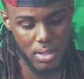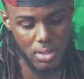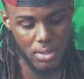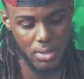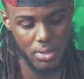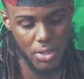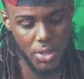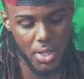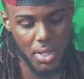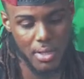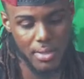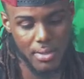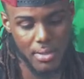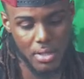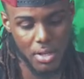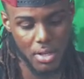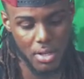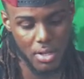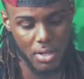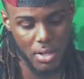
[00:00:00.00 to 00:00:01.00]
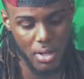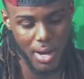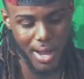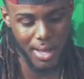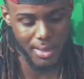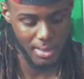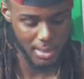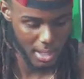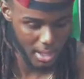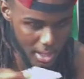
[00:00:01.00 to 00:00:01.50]
Trea Turner, I
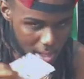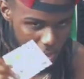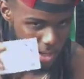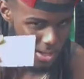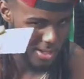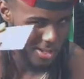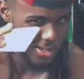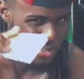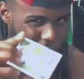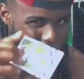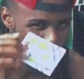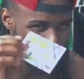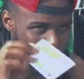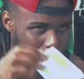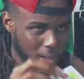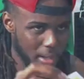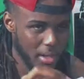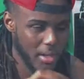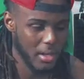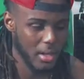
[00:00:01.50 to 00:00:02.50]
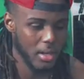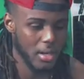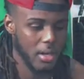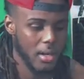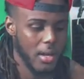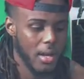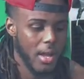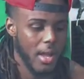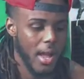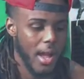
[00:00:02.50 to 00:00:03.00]
think he's a good player.
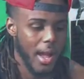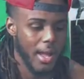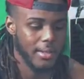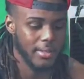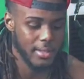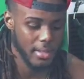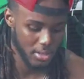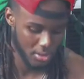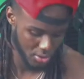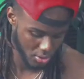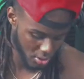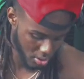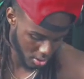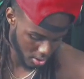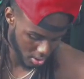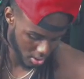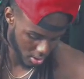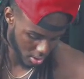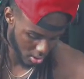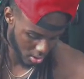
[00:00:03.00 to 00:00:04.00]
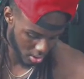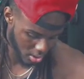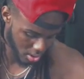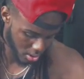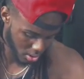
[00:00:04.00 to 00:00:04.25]
I think Trea Turner is a